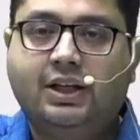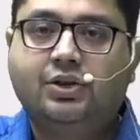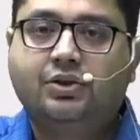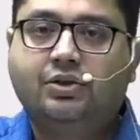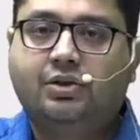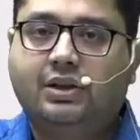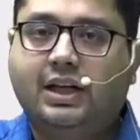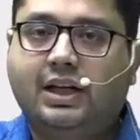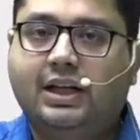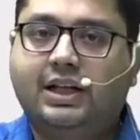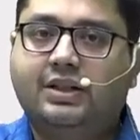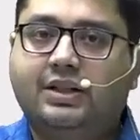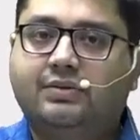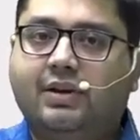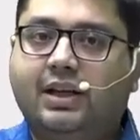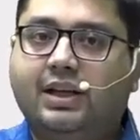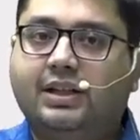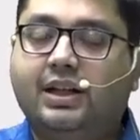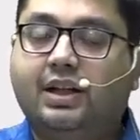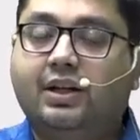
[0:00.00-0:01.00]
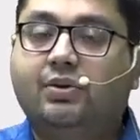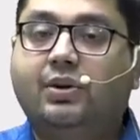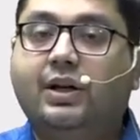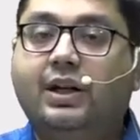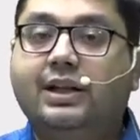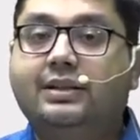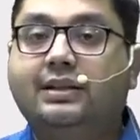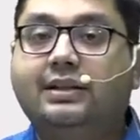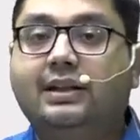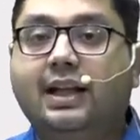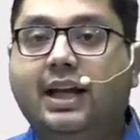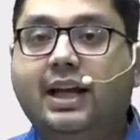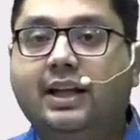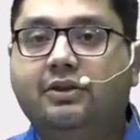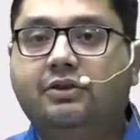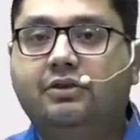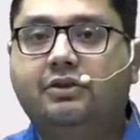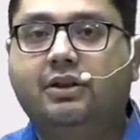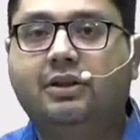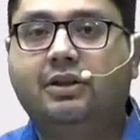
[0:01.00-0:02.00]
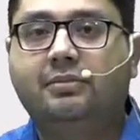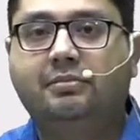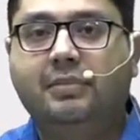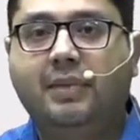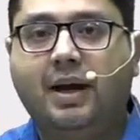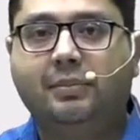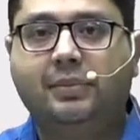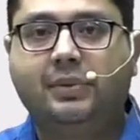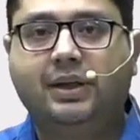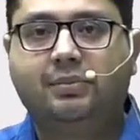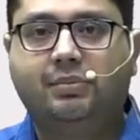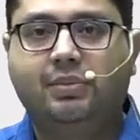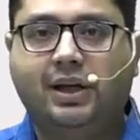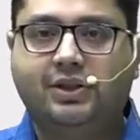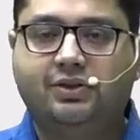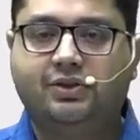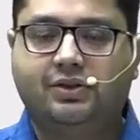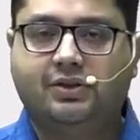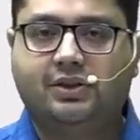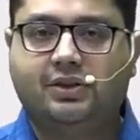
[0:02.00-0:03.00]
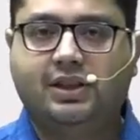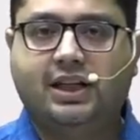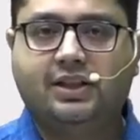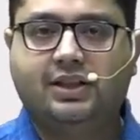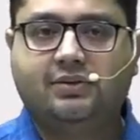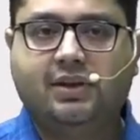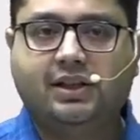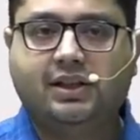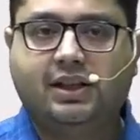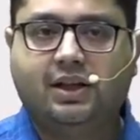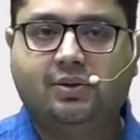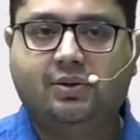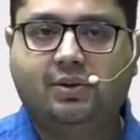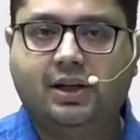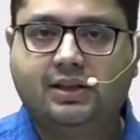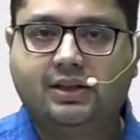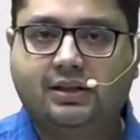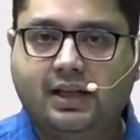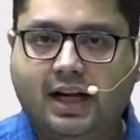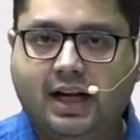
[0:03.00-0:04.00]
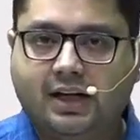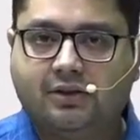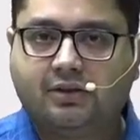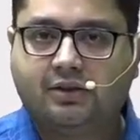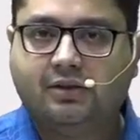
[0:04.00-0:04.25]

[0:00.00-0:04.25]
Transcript: So that is why they are called as lateral mammary branches. That is why they are called as lateral